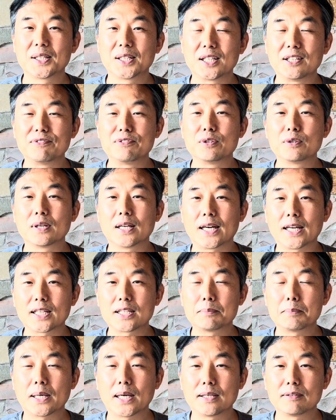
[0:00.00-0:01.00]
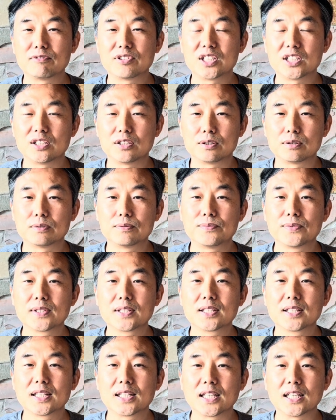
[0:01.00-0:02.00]
If you like my video,
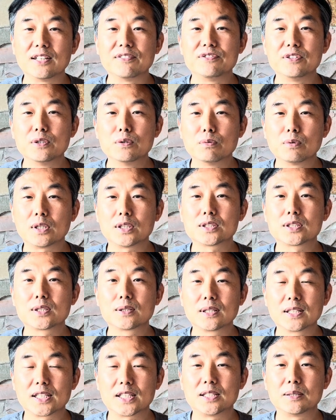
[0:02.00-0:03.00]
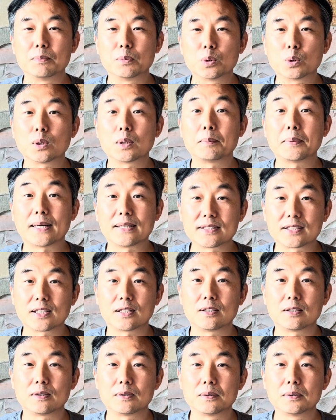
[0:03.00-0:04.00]
if you want to learn more about
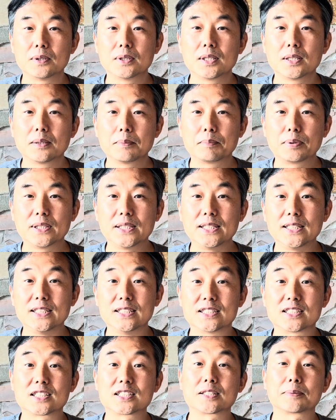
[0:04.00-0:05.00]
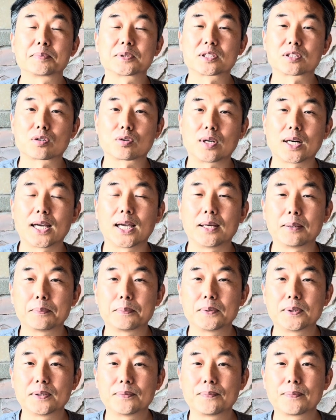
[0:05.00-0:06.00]
Tao, please subscribe.
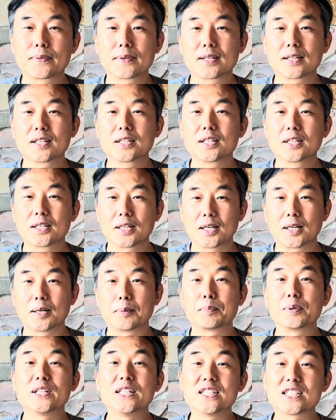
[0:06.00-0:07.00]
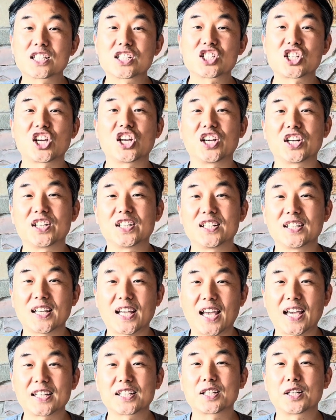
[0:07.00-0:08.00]
Please share
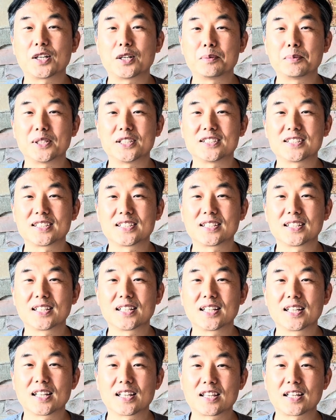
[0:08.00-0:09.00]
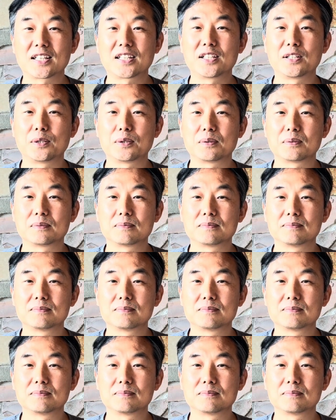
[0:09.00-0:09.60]
and comment. Thank you.